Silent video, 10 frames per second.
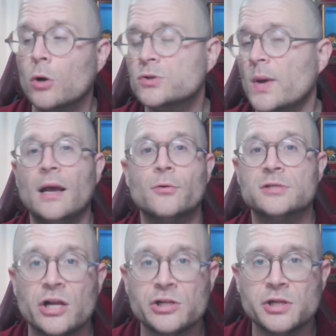any other
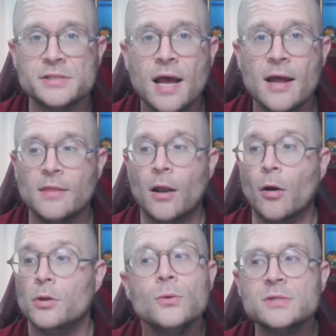suggestions that are
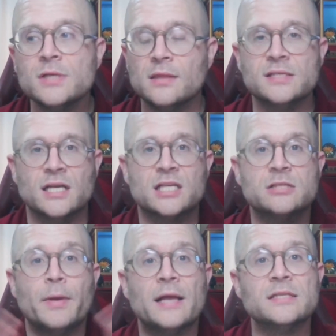using these
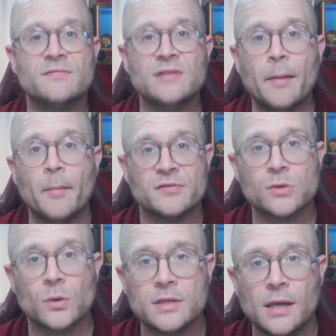expansive type of
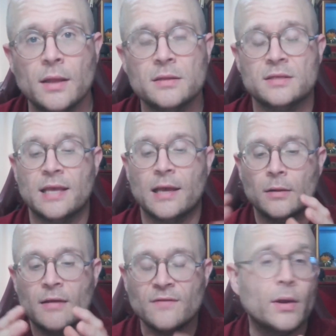storytelling to tell
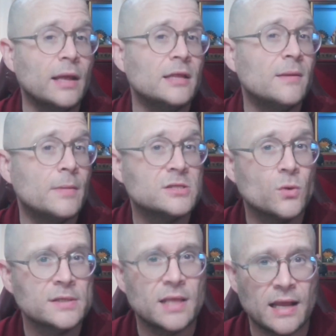very intimate
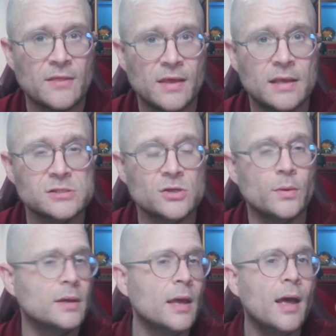stories like I think he's
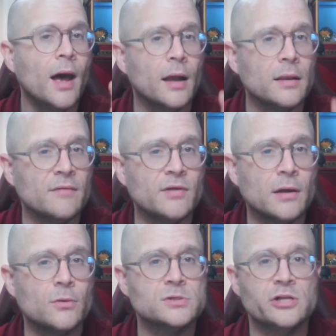doing. I'd love to hear
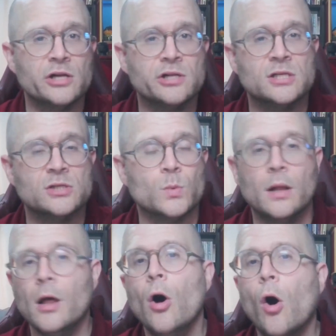those suggestions as well.
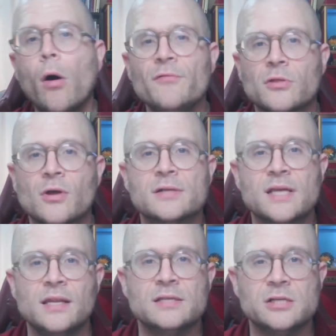All of your thoughts,
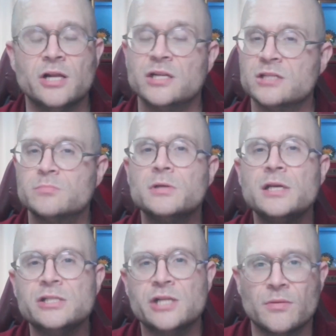ideas, suggestions,
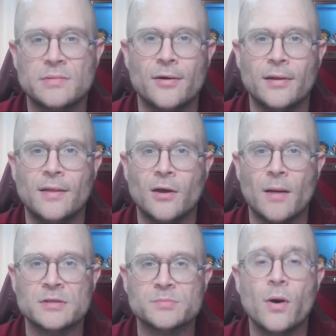please share them down in the
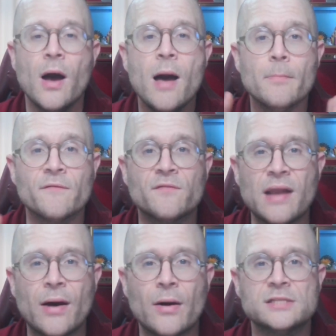comments below. But for
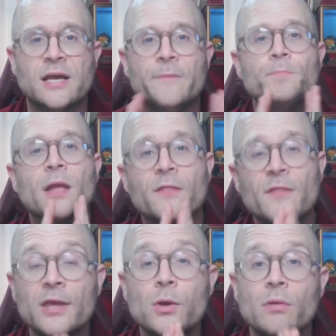now, I'll say
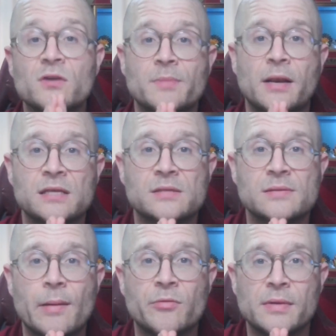thank you for spending some
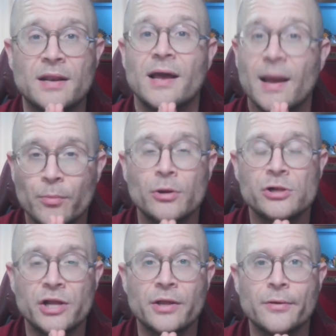time with me today. I
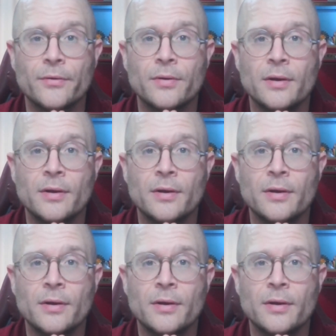appreciate you.